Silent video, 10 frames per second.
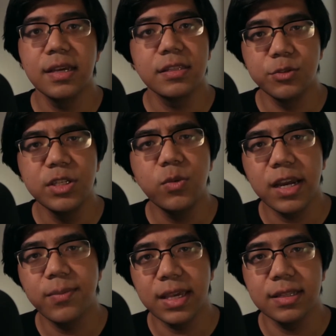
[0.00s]
The reason why
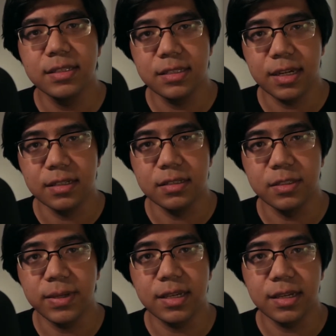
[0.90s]
I'm making this channel is
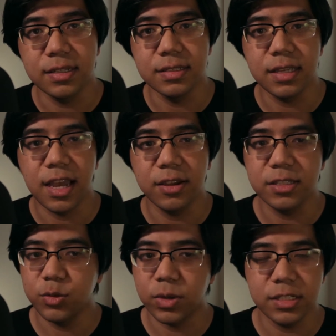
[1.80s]
because I
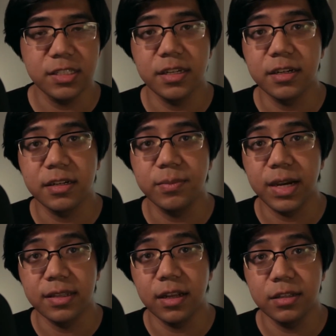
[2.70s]
just want to share
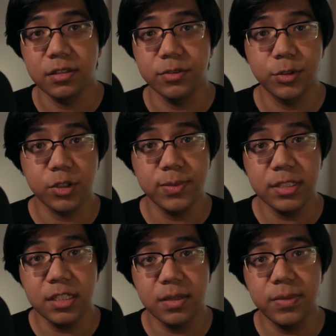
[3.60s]
my knowledge of
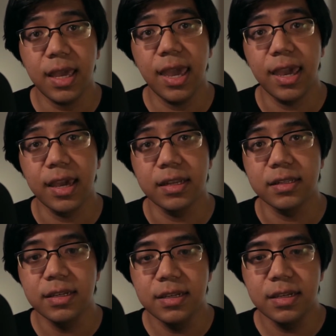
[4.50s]
swordsmanship
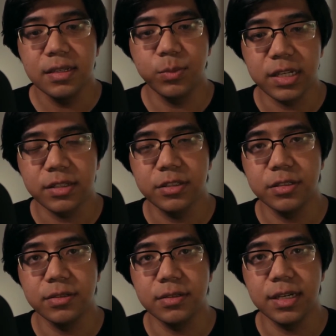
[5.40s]
and bring it
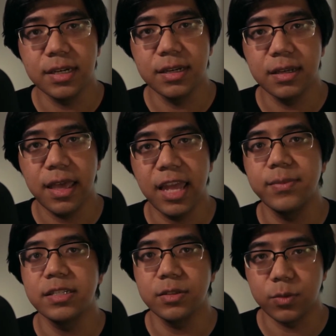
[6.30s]
to the
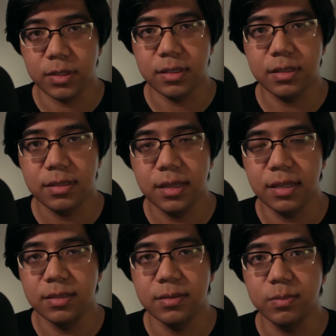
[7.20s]
animation world,
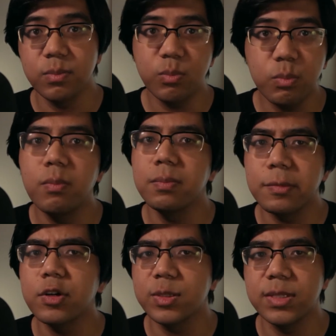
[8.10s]
and
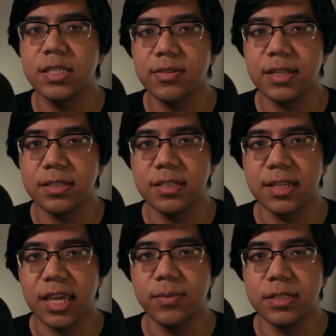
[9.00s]
more specifically to the
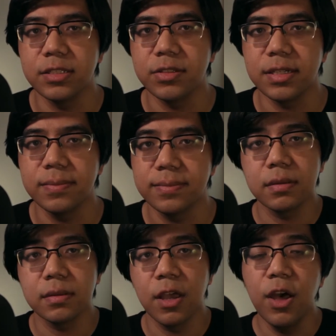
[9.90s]
game industry.
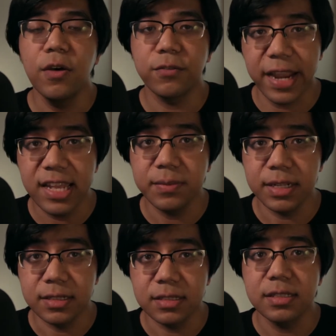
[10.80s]
For
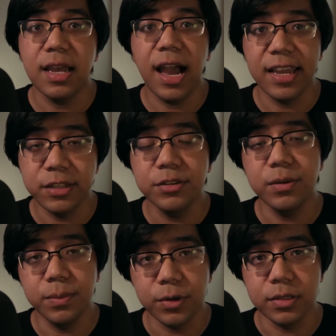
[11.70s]
animators, I know the
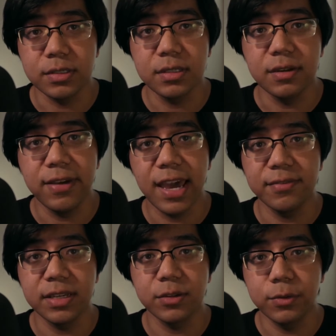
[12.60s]
importance of
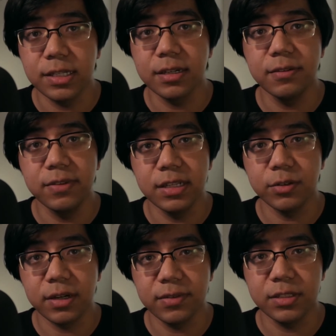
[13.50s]
having really good video
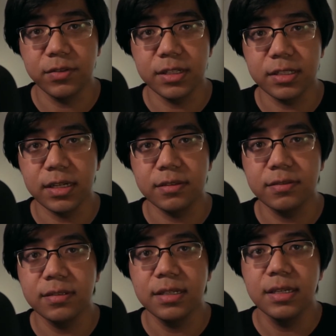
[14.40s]
reference for yourself.